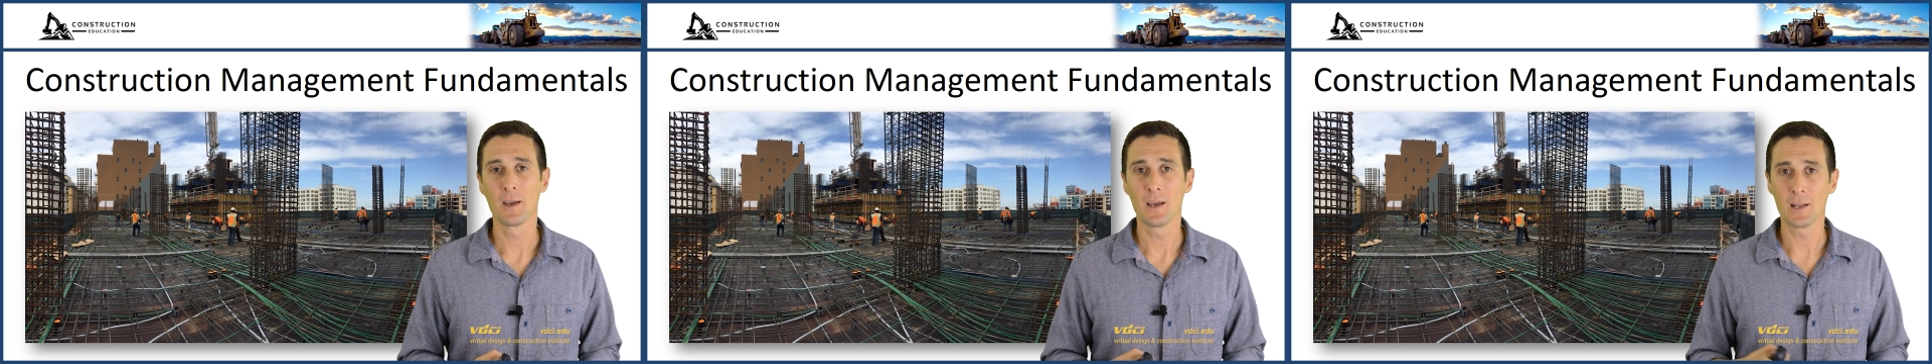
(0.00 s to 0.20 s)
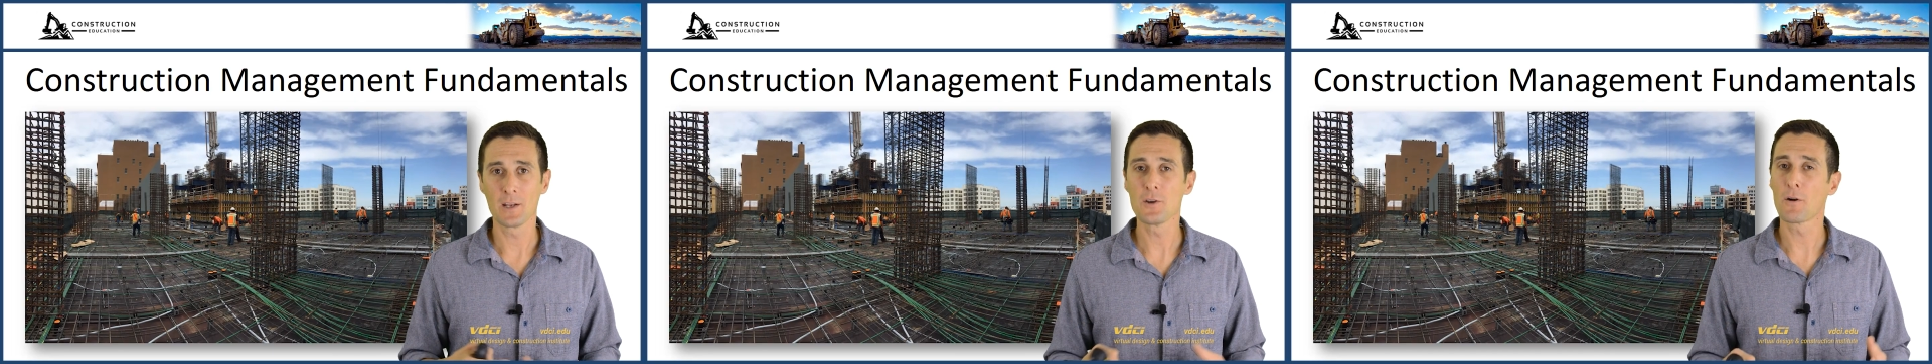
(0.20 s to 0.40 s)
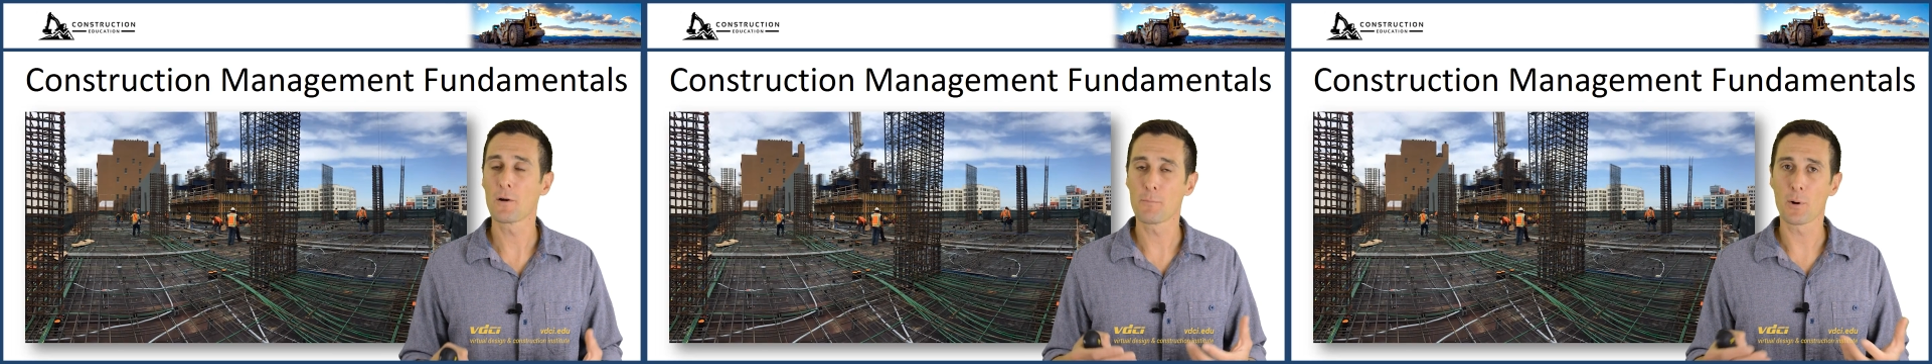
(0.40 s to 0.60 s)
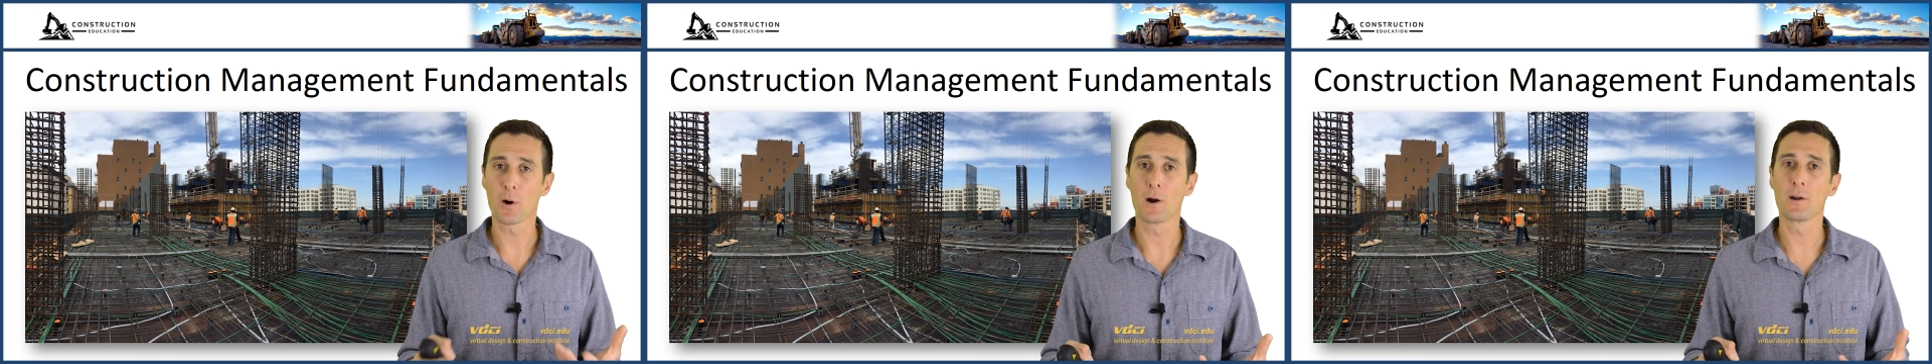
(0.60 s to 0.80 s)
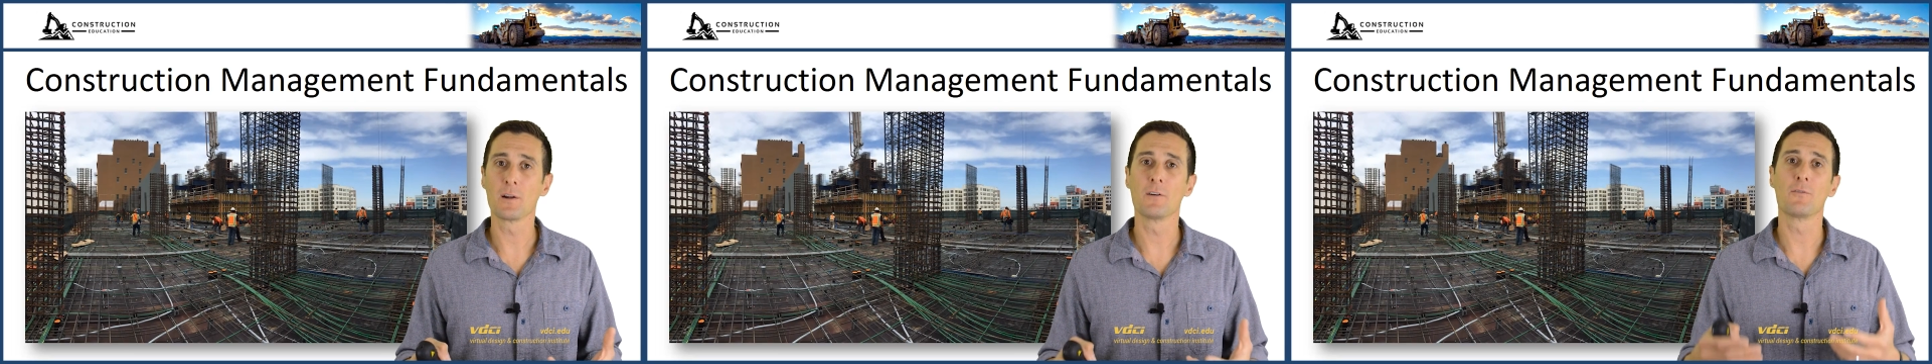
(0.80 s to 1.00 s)
and you're a
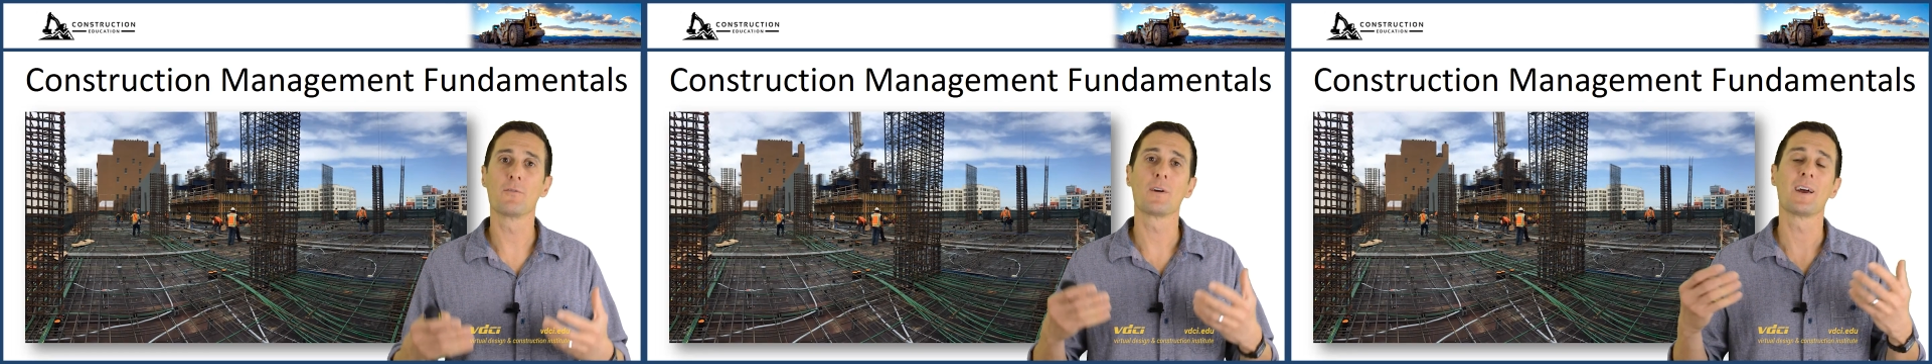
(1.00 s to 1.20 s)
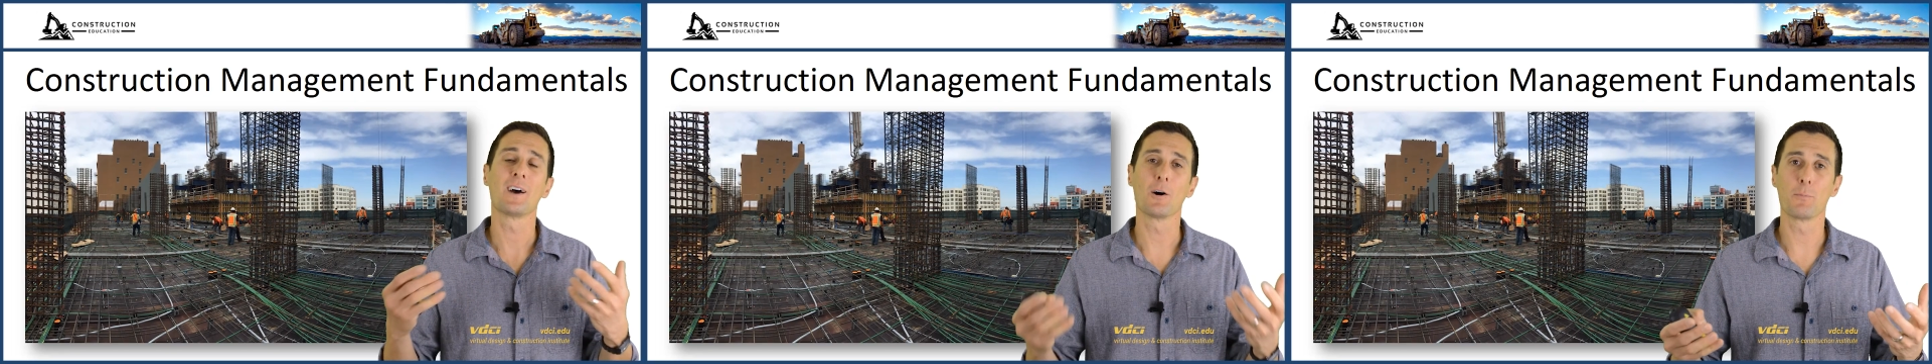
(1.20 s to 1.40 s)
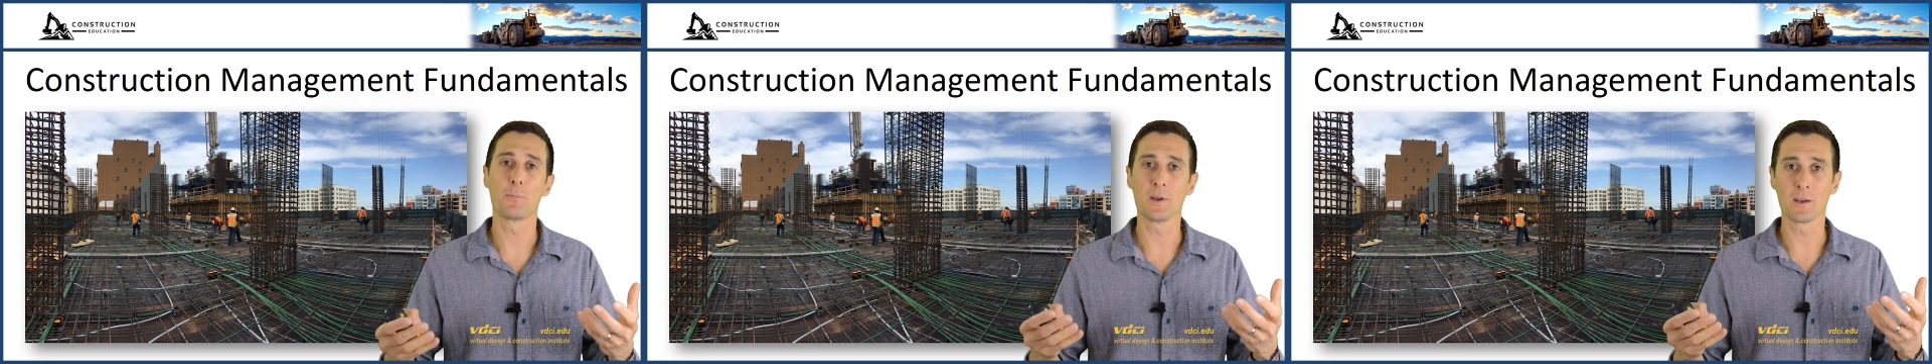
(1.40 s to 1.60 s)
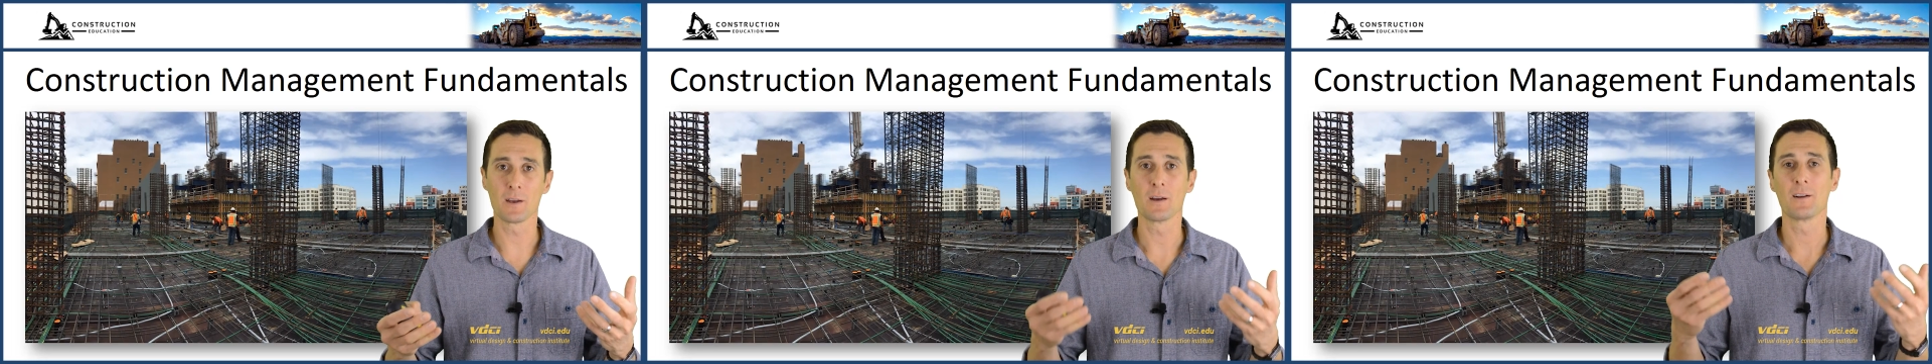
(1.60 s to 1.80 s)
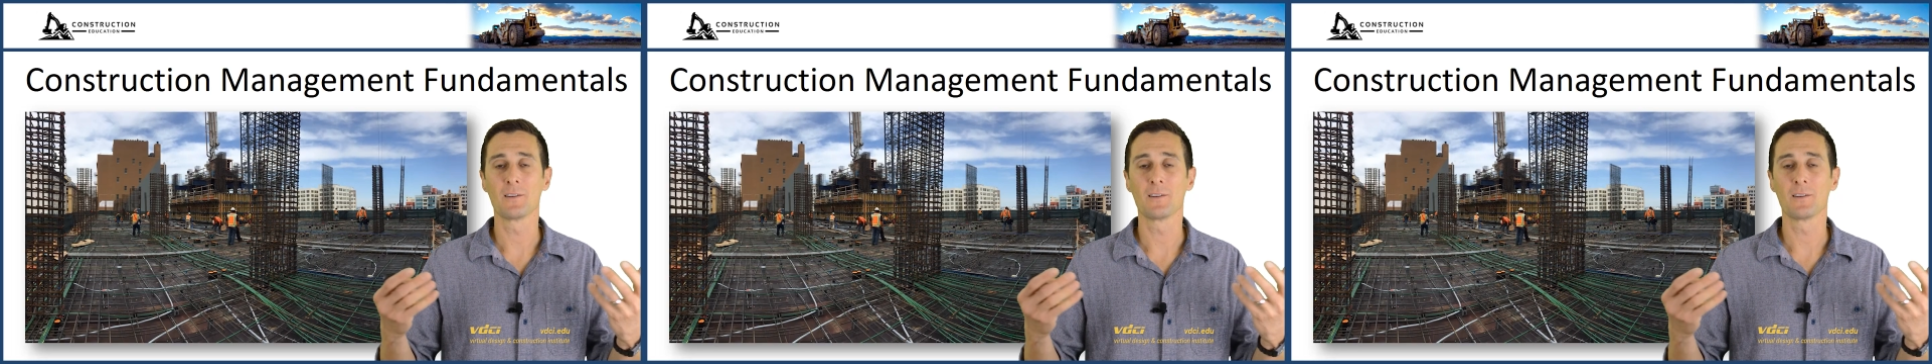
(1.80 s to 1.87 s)
part of helping